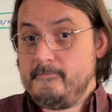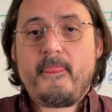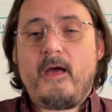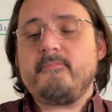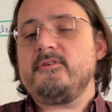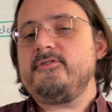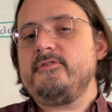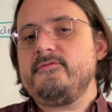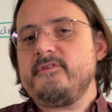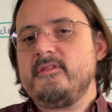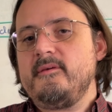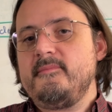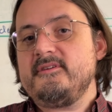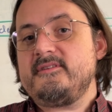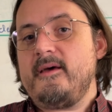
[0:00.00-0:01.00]
I'm just using
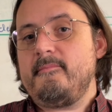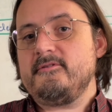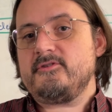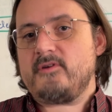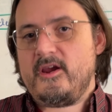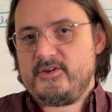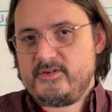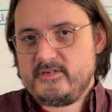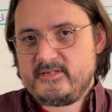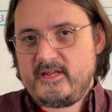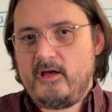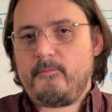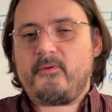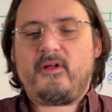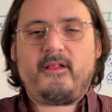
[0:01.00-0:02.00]
them as demonstrations to
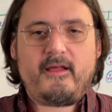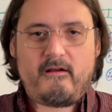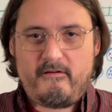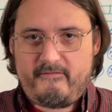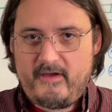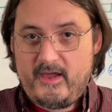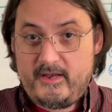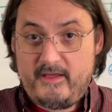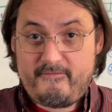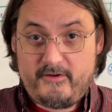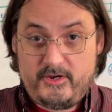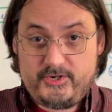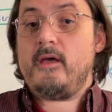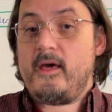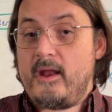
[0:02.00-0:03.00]
help clarify a
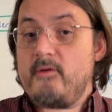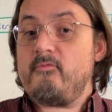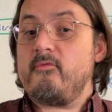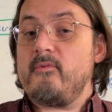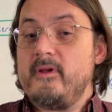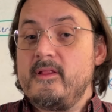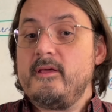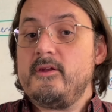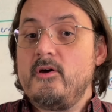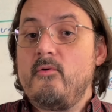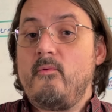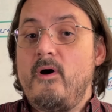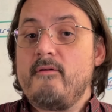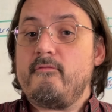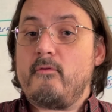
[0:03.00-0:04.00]
definition. And I really
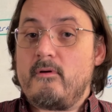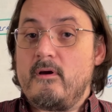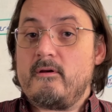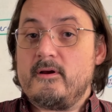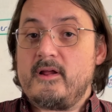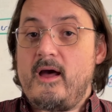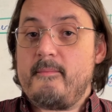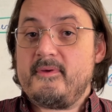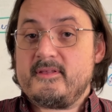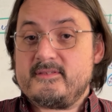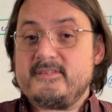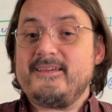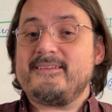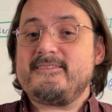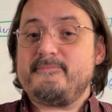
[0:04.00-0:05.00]
don't want 400
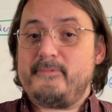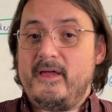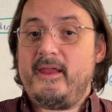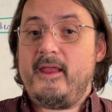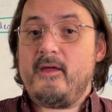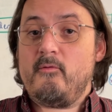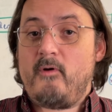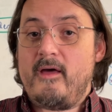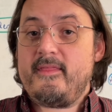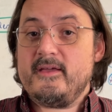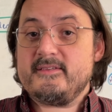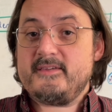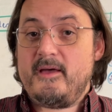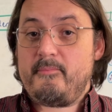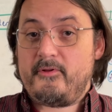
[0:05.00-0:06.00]
comments explaining why the
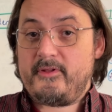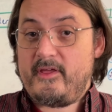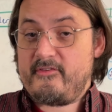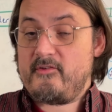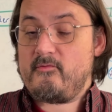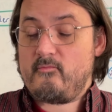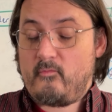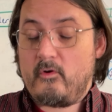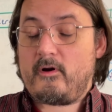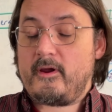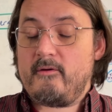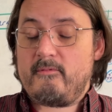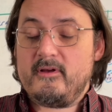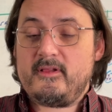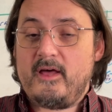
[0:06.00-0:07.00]
example doesn't work
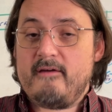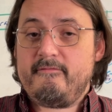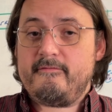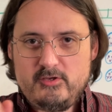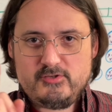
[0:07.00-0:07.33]
in real life.